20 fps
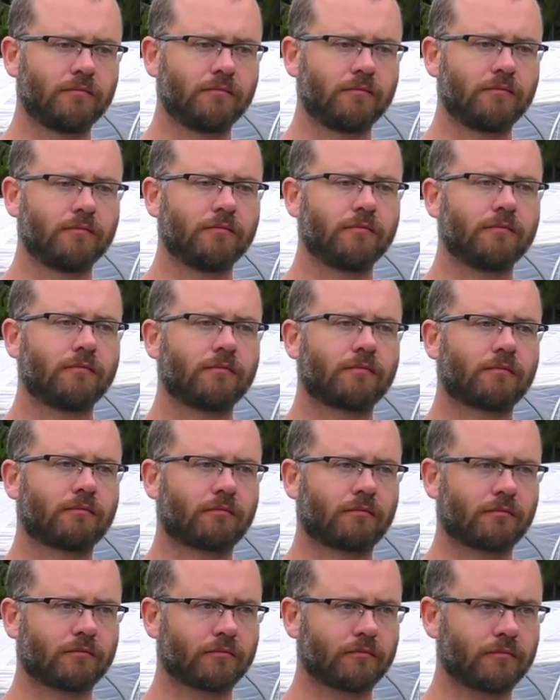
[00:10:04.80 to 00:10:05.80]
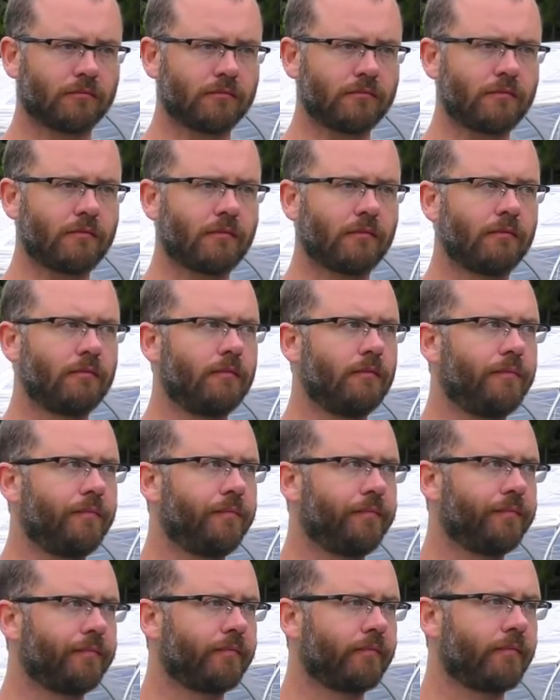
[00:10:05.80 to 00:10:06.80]

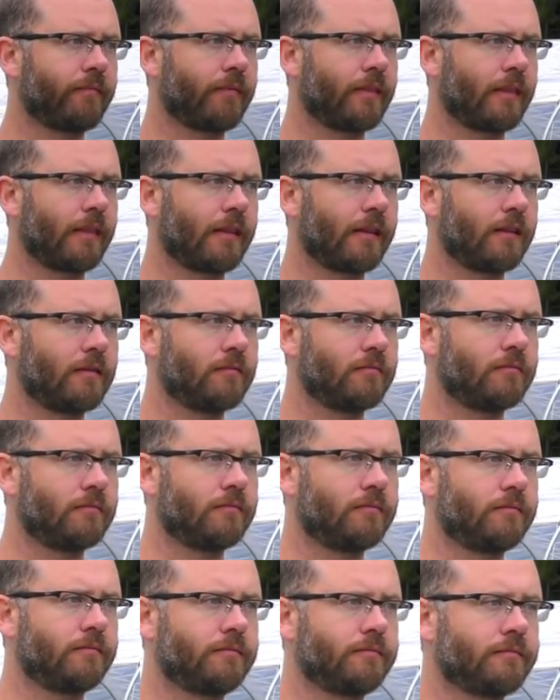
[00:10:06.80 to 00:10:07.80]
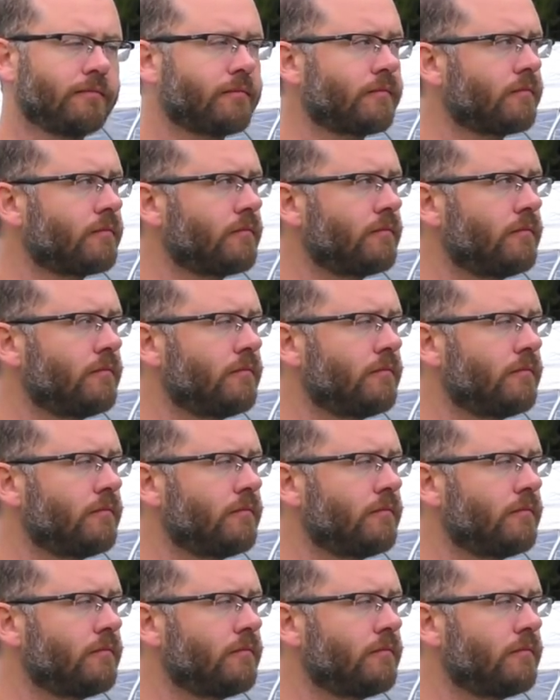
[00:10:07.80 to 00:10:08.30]
This person isn't speaking.